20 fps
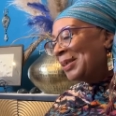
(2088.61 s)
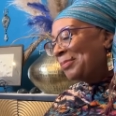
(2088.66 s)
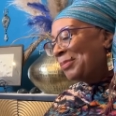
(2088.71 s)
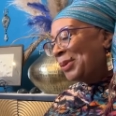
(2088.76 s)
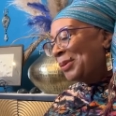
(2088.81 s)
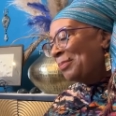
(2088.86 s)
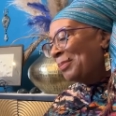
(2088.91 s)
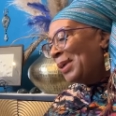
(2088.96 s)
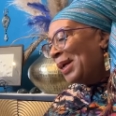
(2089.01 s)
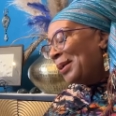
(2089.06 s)

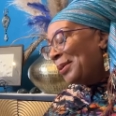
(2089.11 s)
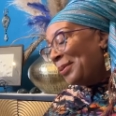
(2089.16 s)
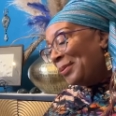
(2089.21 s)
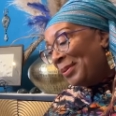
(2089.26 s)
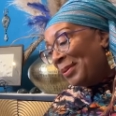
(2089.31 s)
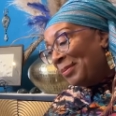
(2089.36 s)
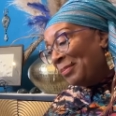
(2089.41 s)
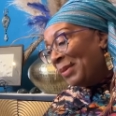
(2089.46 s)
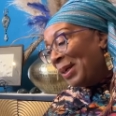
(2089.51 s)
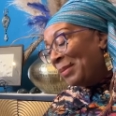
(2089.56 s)
But my
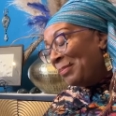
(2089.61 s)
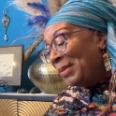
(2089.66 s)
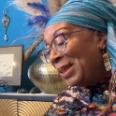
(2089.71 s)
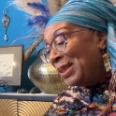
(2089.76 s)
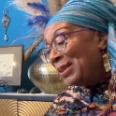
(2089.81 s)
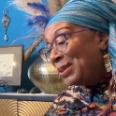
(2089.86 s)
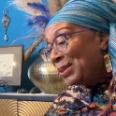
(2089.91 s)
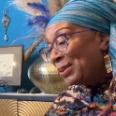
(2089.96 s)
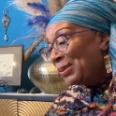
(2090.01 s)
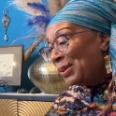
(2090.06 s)
my
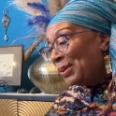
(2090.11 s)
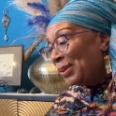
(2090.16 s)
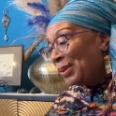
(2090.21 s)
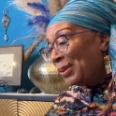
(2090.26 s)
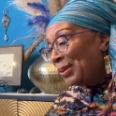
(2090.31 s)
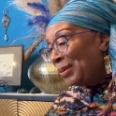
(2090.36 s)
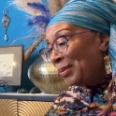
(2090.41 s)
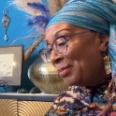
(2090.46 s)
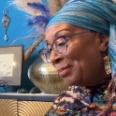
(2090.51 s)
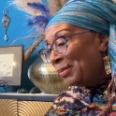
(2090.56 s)

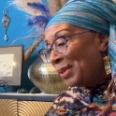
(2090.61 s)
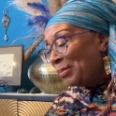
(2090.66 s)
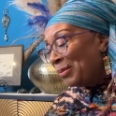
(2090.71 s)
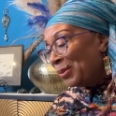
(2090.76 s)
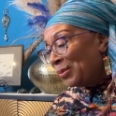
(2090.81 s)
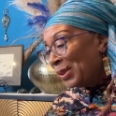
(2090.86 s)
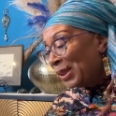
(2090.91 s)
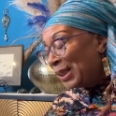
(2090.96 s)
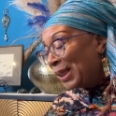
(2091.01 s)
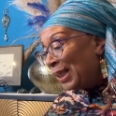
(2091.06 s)
mentor,
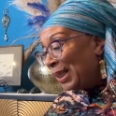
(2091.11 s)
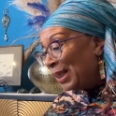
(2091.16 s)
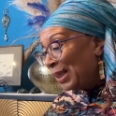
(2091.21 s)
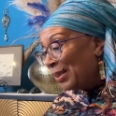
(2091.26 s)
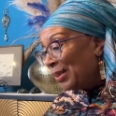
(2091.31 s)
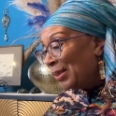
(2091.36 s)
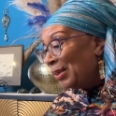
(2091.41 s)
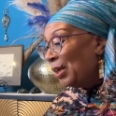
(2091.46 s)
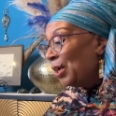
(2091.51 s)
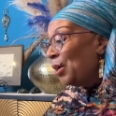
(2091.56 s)
Mama
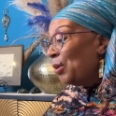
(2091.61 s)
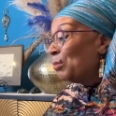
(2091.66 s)
Rakia,